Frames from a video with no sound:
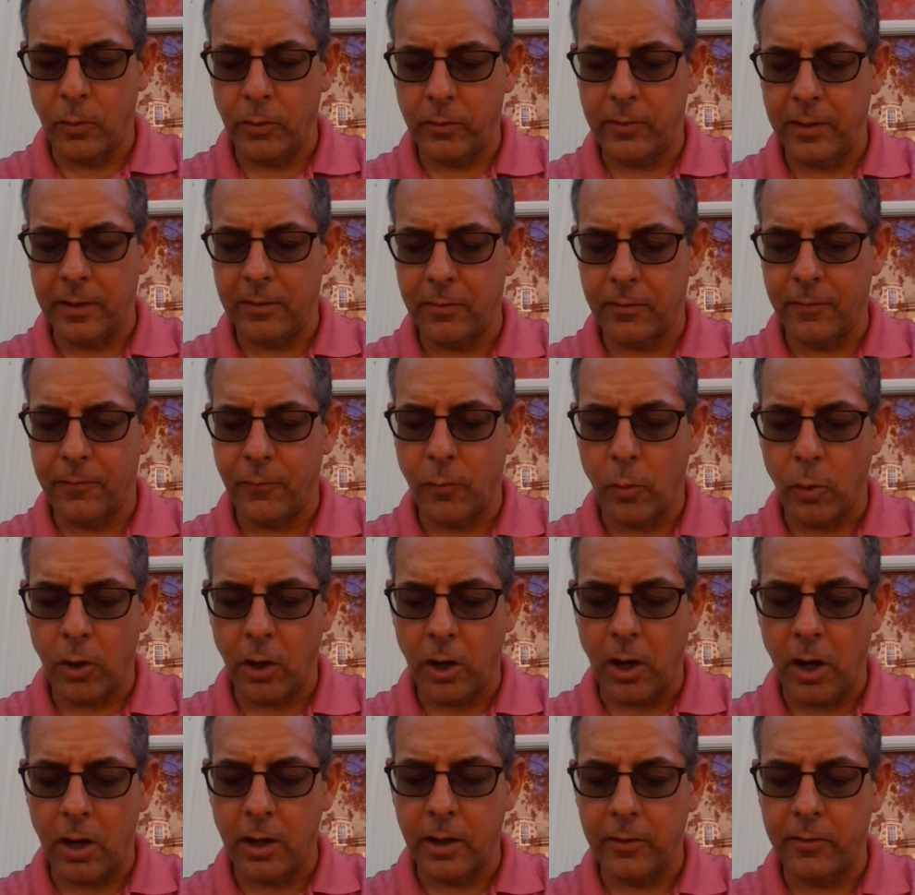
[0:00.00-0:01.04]
sets of 4
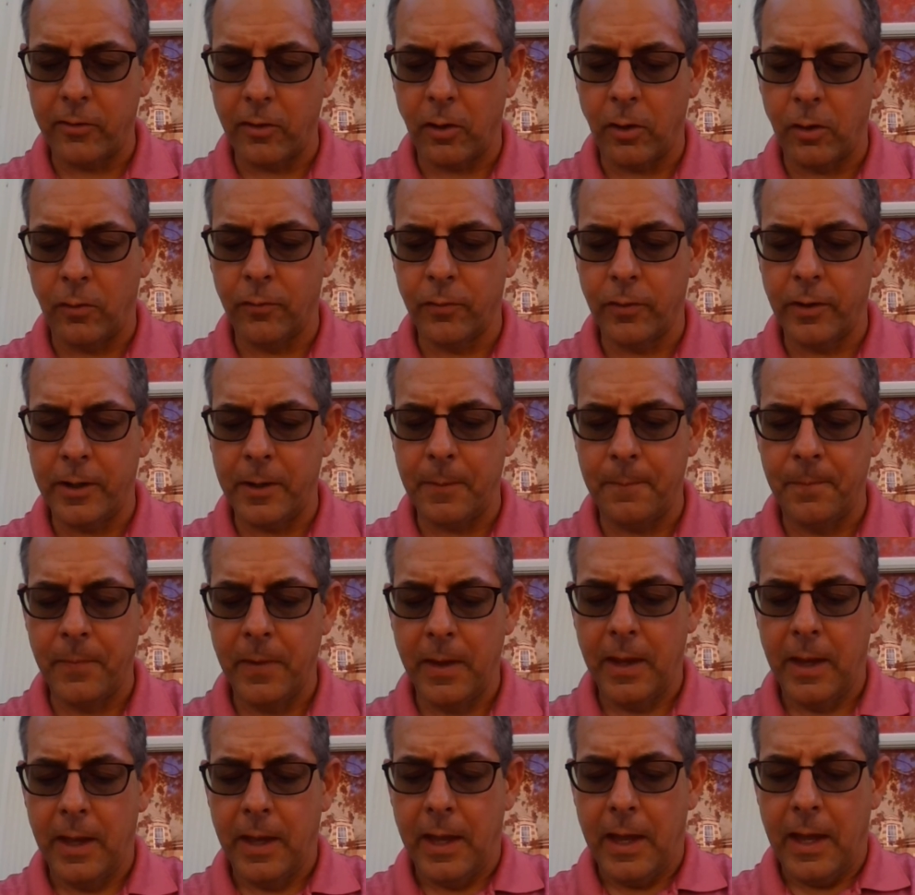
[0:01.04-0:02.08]
guards over him.
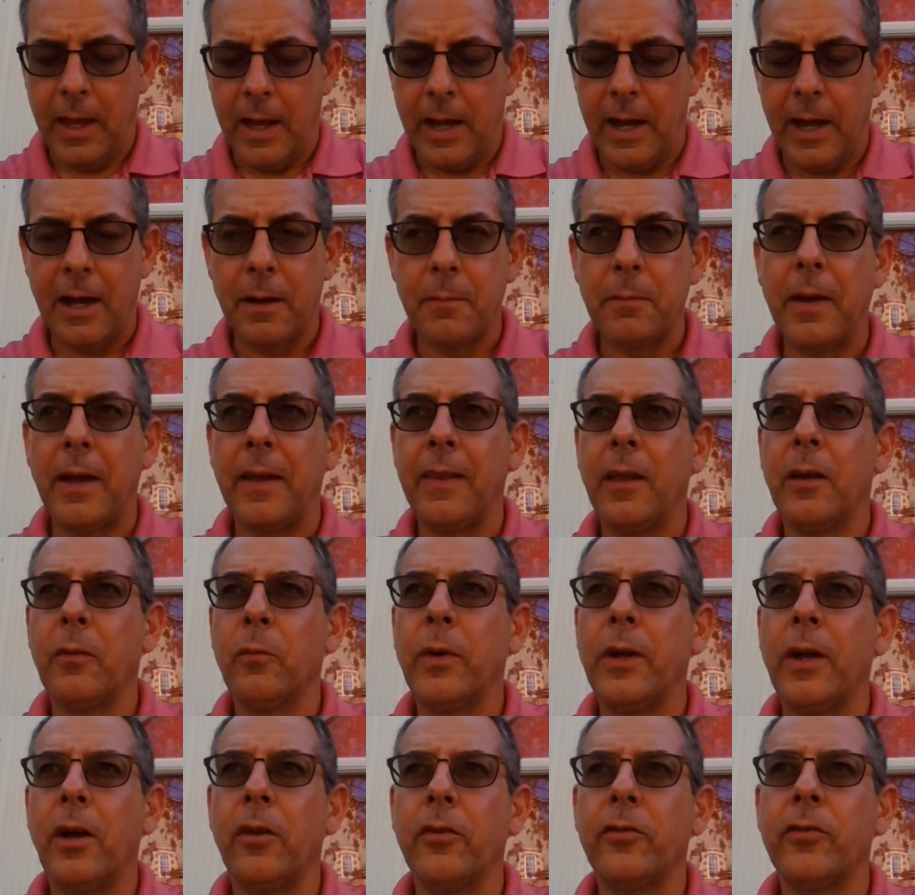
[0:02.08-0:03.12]
And then
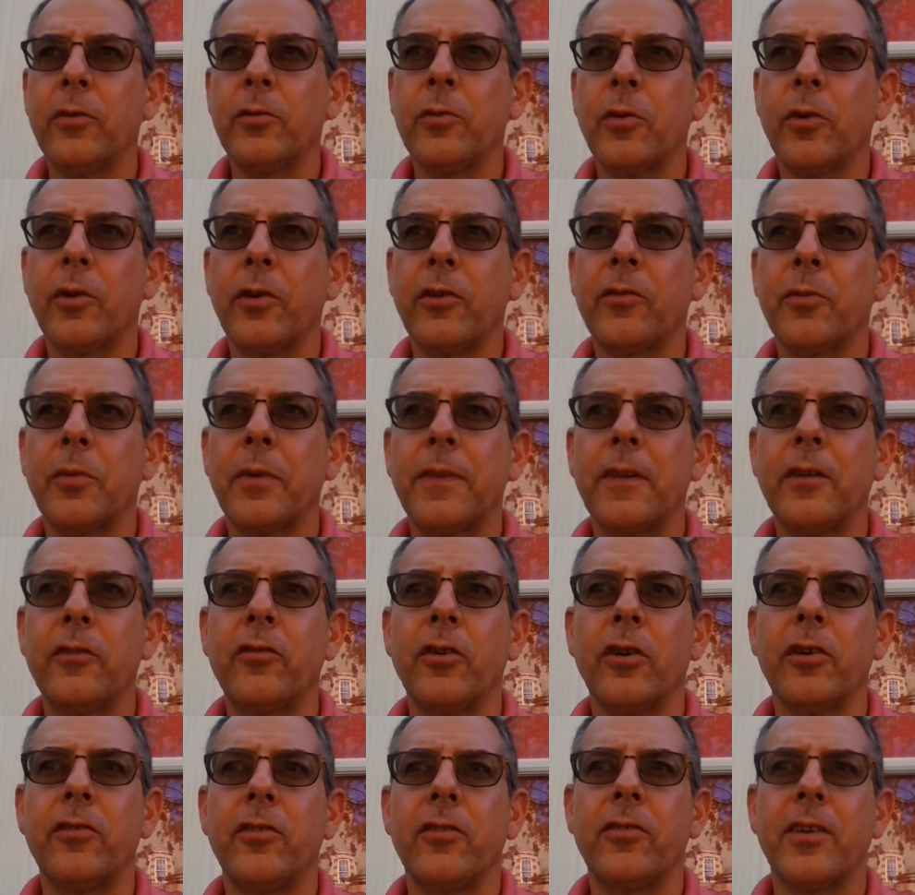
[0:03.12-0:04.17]
we also notice what the
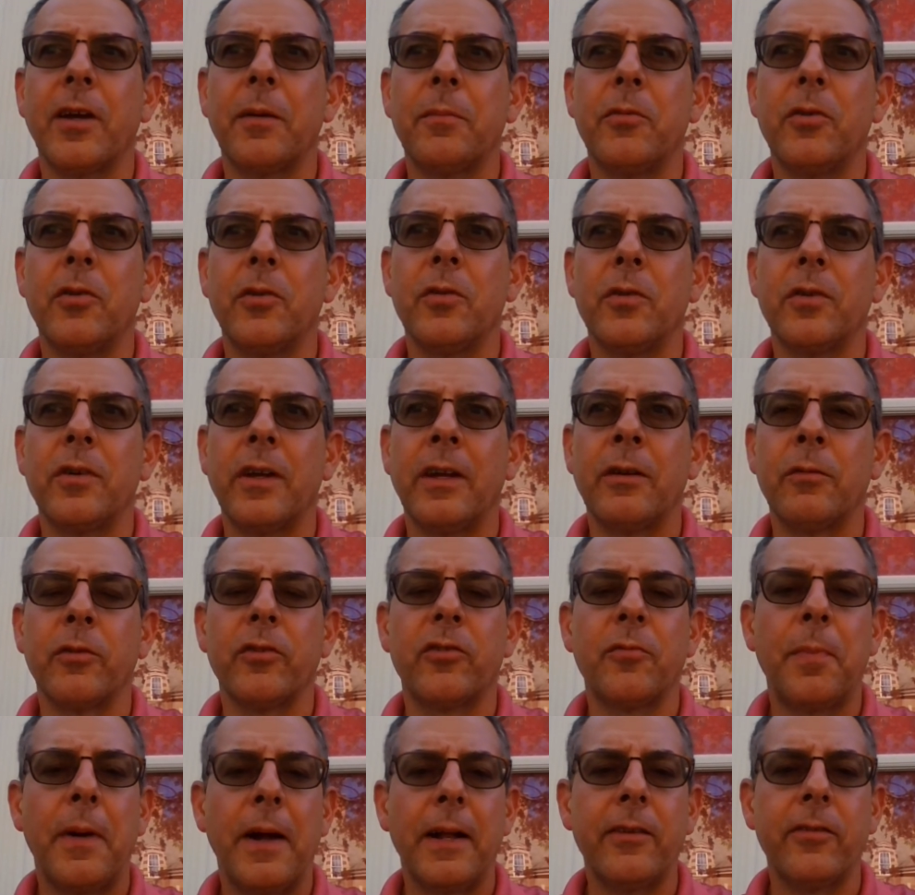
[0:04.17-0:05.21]
church is up to. In
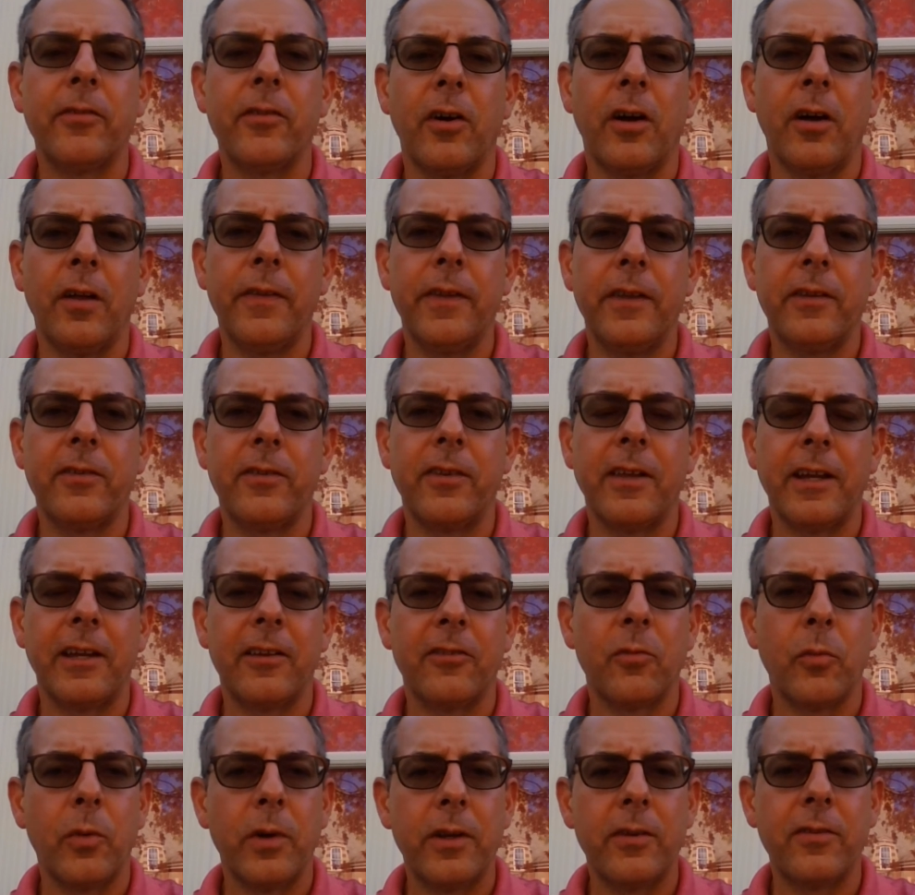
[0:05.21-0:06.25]
response to all these
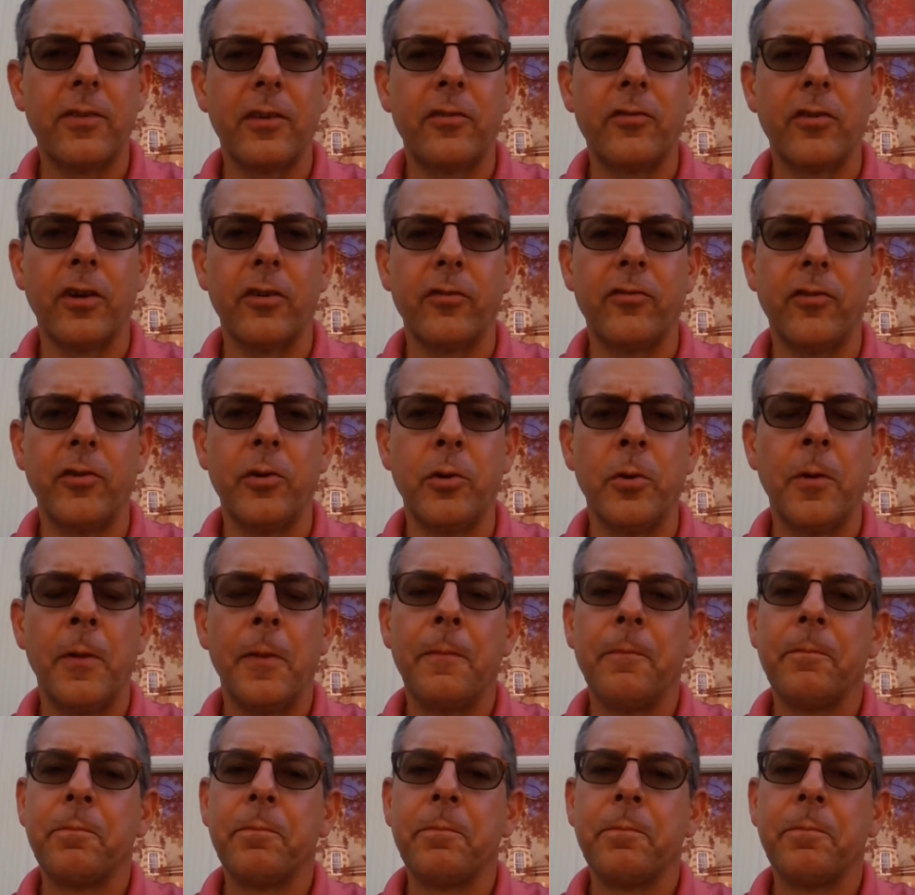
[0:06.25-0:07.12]
things, what does the church do?